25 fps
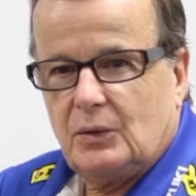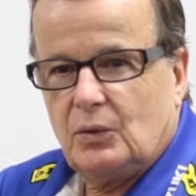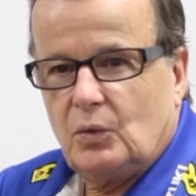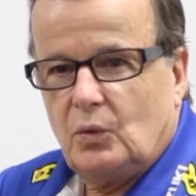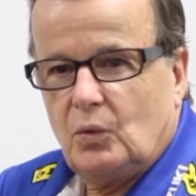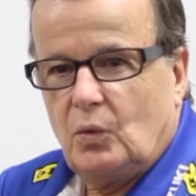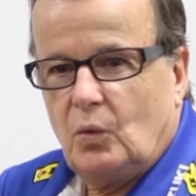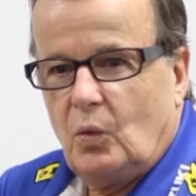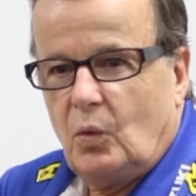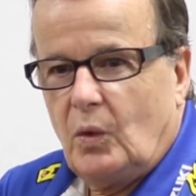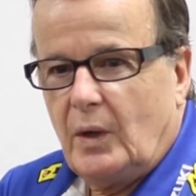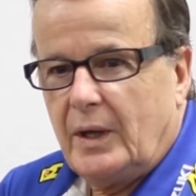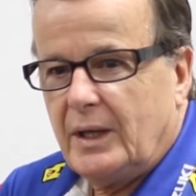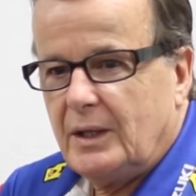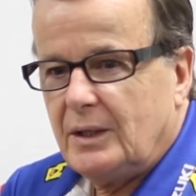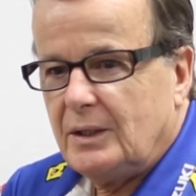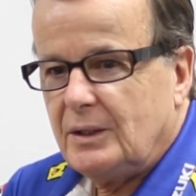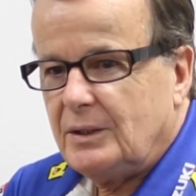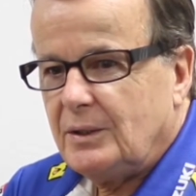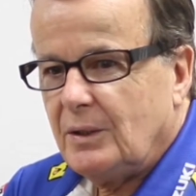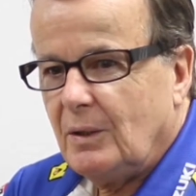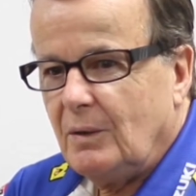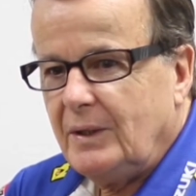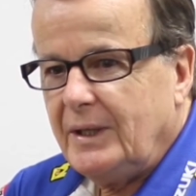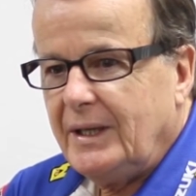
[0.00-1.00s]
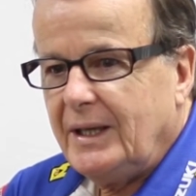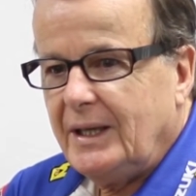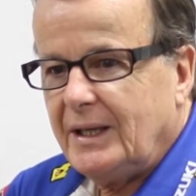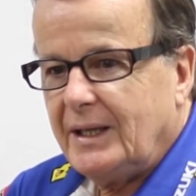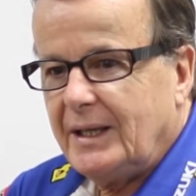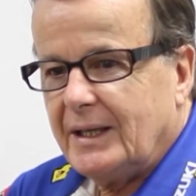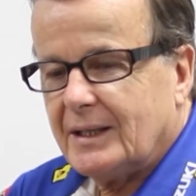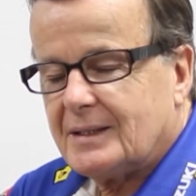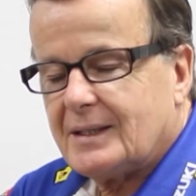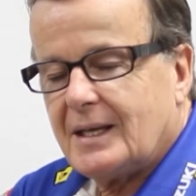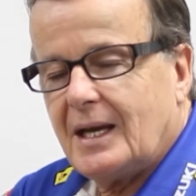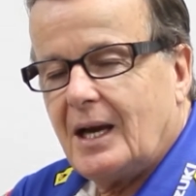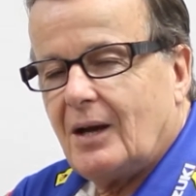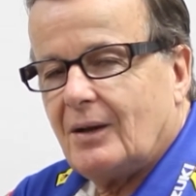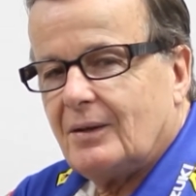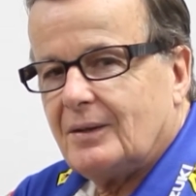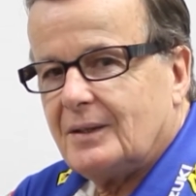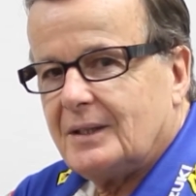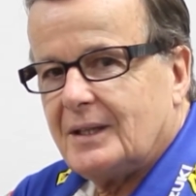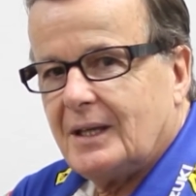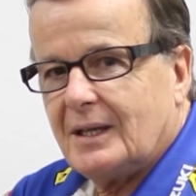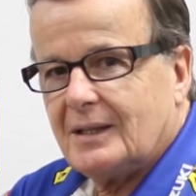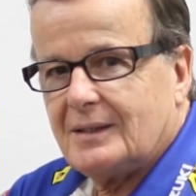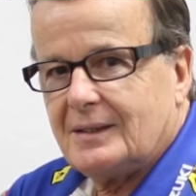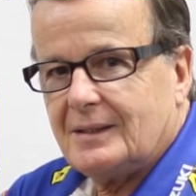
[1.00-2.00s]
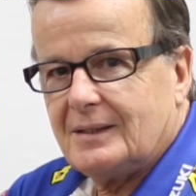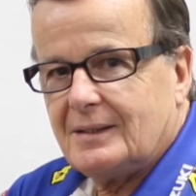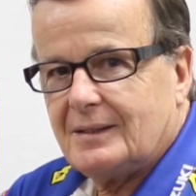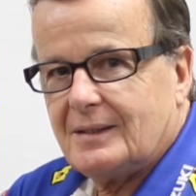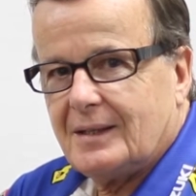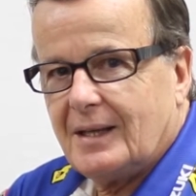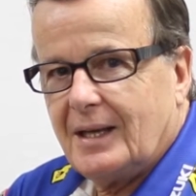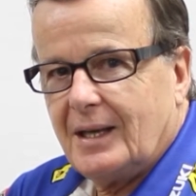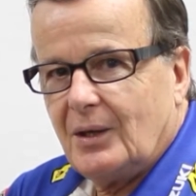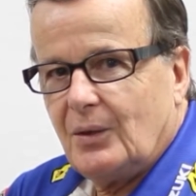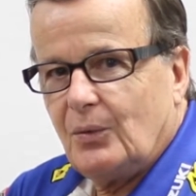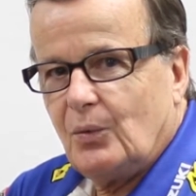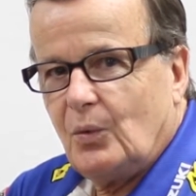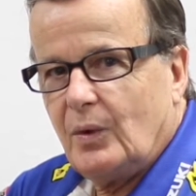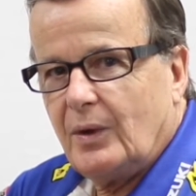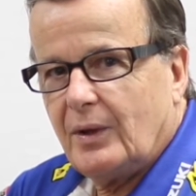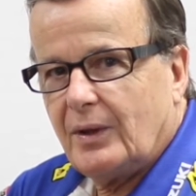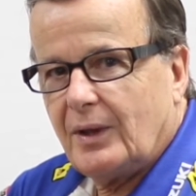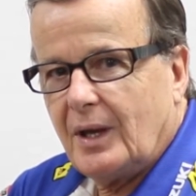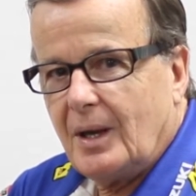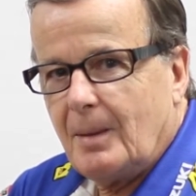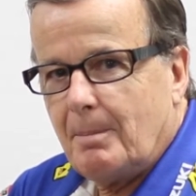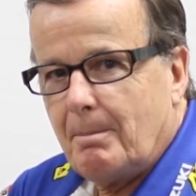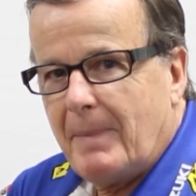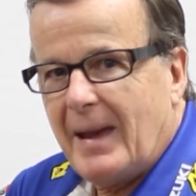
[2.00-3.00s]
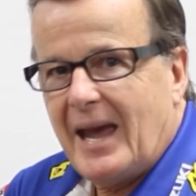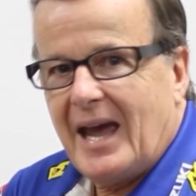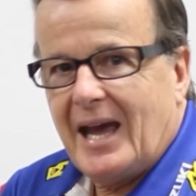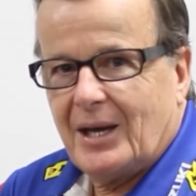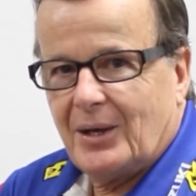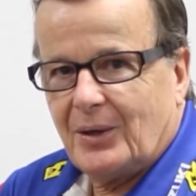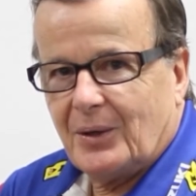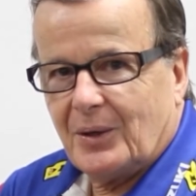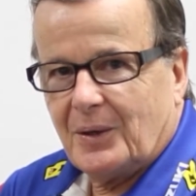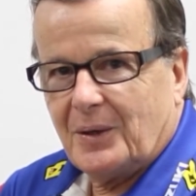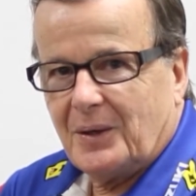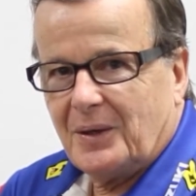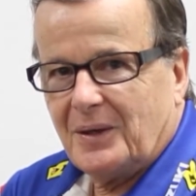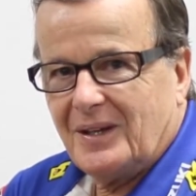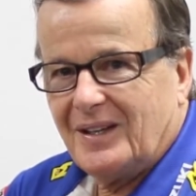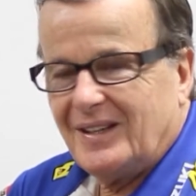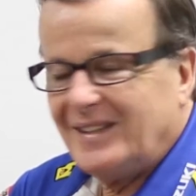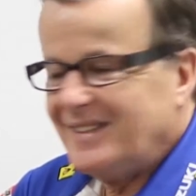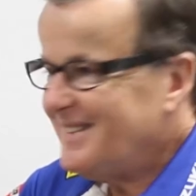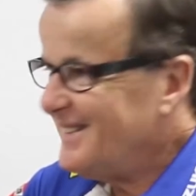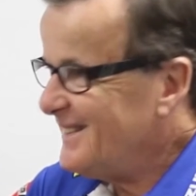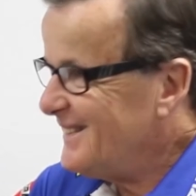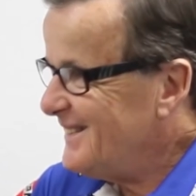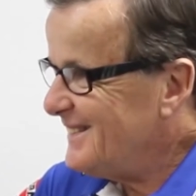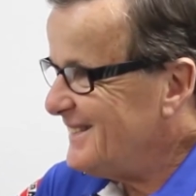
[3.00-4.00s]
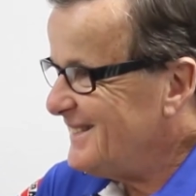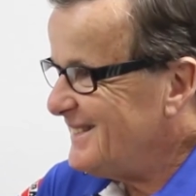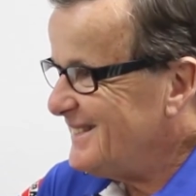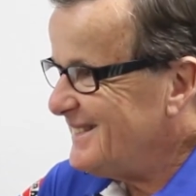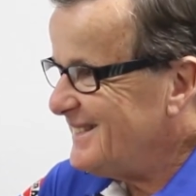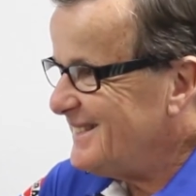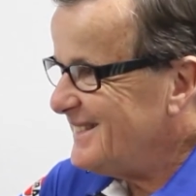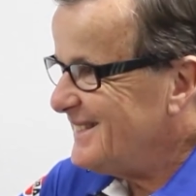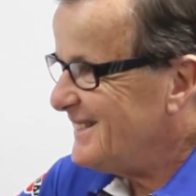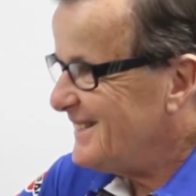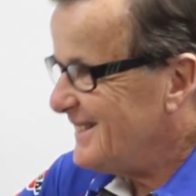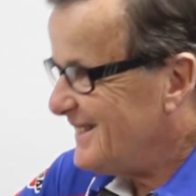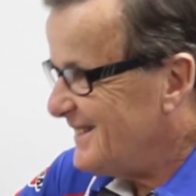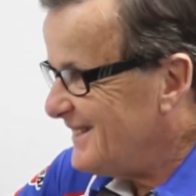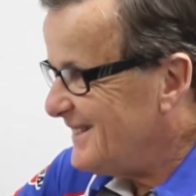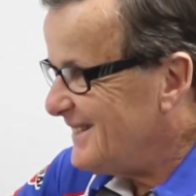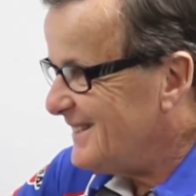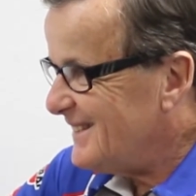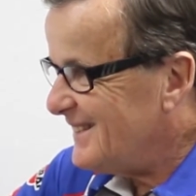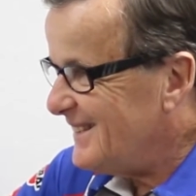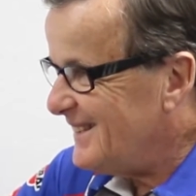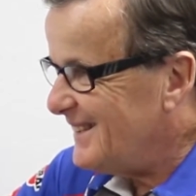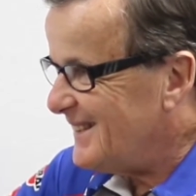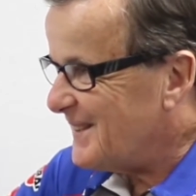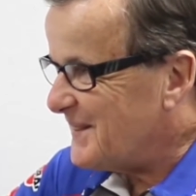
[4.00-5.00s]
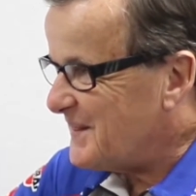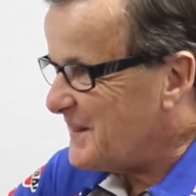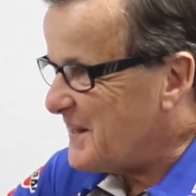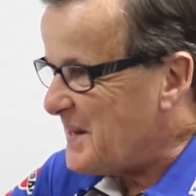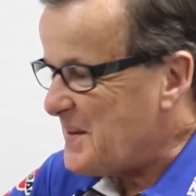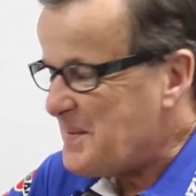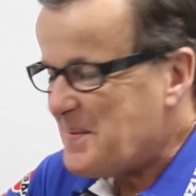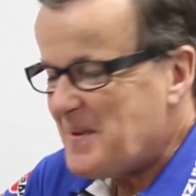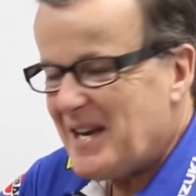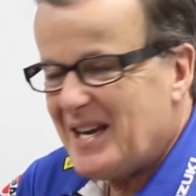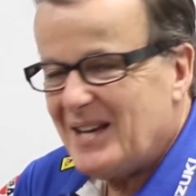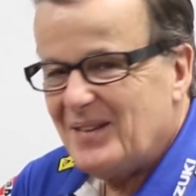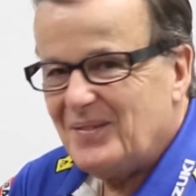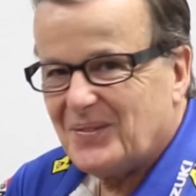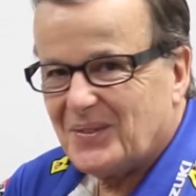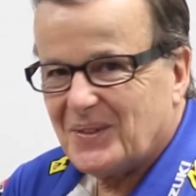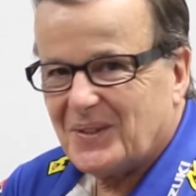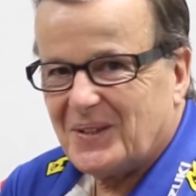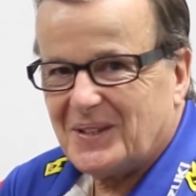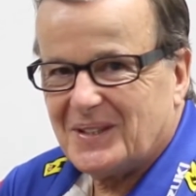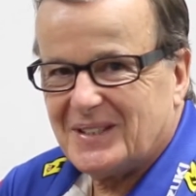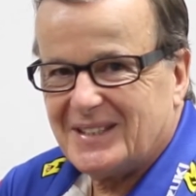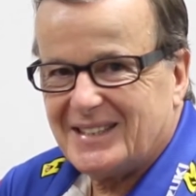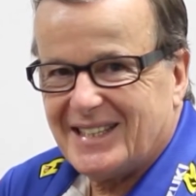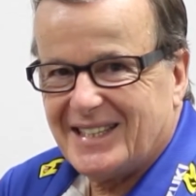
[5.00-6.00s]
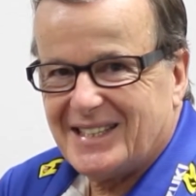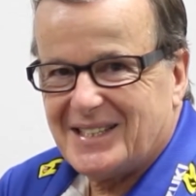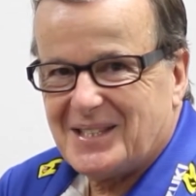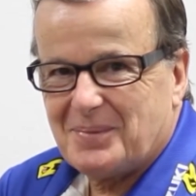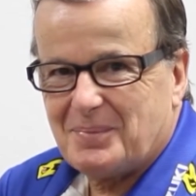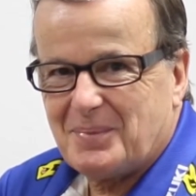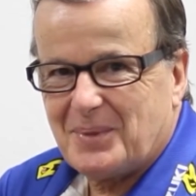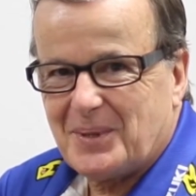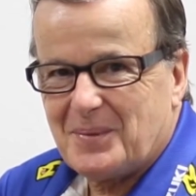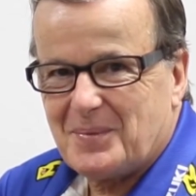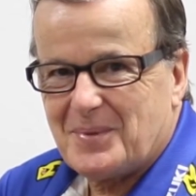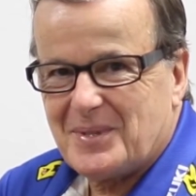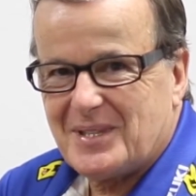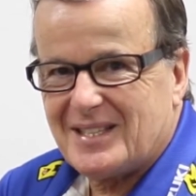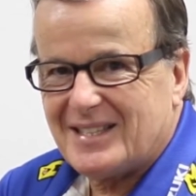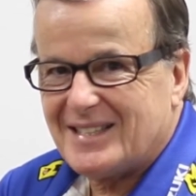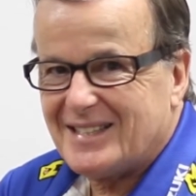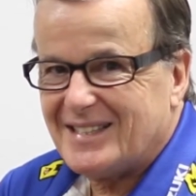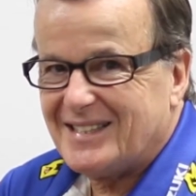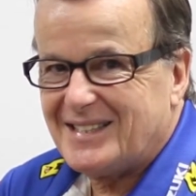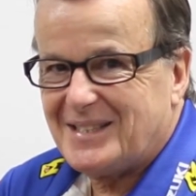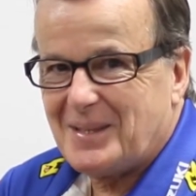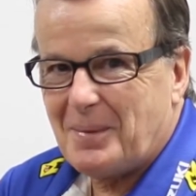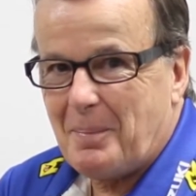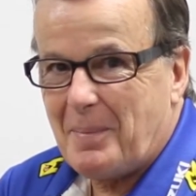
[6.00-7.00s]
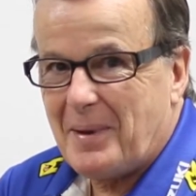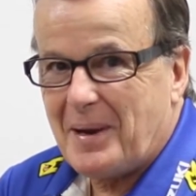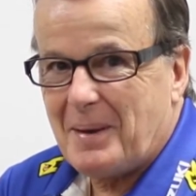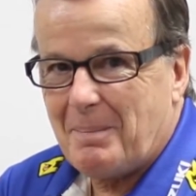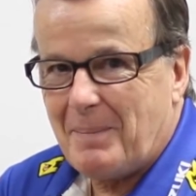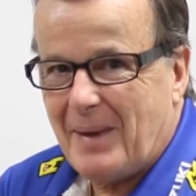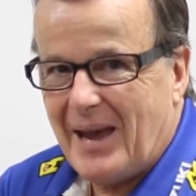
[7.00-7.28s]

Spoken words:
when Tony gets out and does his thing with a bagger, you know what I mean? For all intents and purposes, it's a big